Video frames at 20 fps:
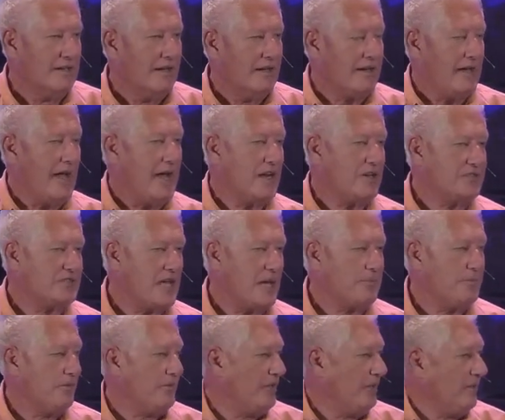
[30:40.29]
And I had to
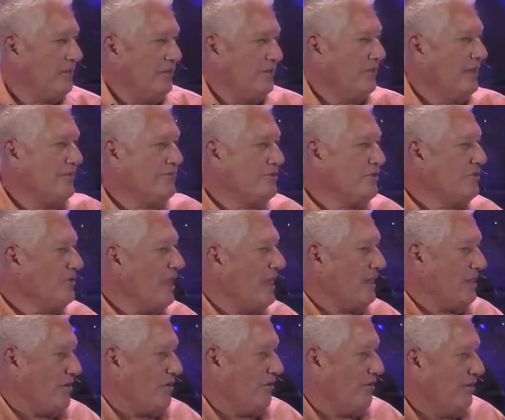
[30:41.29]
stop and say, You don't have to do
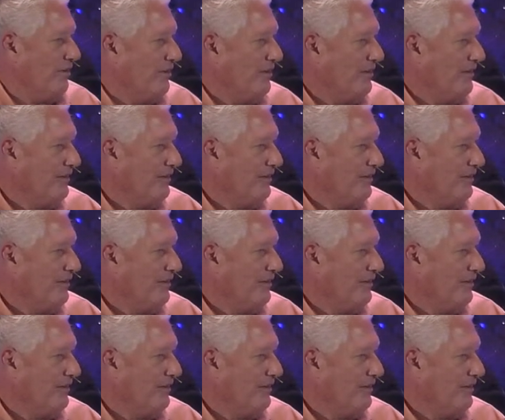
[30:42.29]
that here.